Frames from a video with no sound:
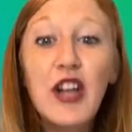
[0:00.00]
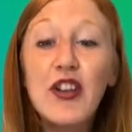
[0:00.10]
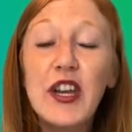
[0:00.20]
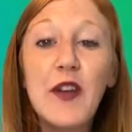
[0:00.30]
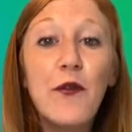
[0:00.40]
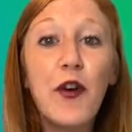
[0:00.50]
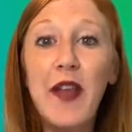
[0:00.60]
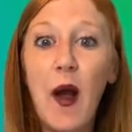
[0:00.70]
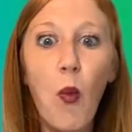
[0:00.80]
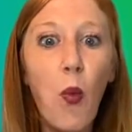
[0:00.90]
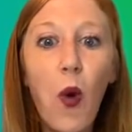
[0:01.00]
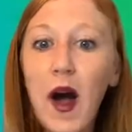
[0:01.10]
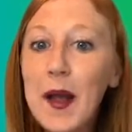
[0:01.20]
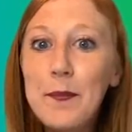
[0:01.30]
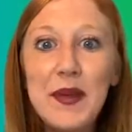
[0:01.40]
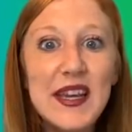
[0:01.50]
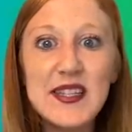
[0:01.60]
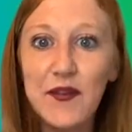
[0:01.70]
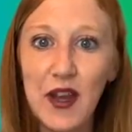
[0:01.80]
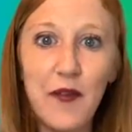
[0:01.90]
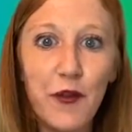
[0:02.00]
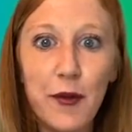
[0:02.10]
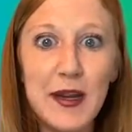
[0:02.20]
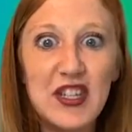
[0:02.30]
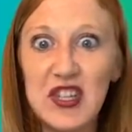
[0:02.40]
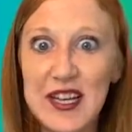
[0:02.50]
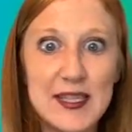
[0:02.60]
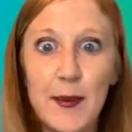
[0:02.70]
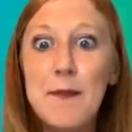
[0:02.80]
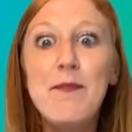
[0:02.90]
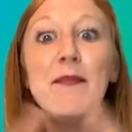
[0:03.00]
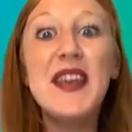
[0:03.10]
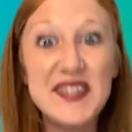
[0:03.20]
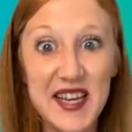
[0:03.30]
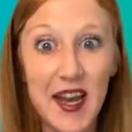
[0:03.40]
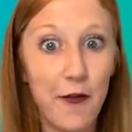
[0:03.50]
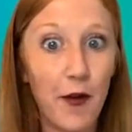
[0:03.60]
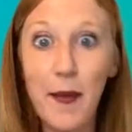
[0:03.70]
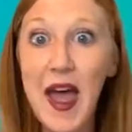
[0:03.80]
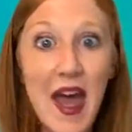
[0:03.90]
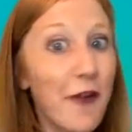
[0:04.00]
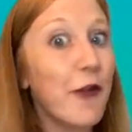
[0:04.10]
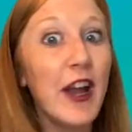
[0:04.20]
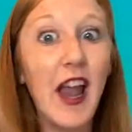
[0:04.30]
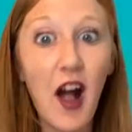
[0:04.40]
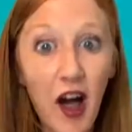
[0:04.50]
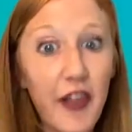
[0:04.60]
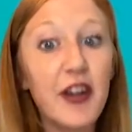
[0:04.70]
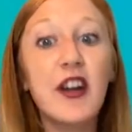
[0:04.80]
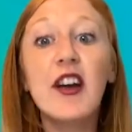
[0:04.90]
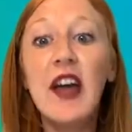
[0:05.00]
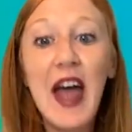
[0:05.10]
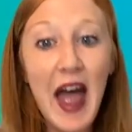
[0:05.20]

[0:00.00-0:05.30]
looking for that one piece of information that's been missing from every other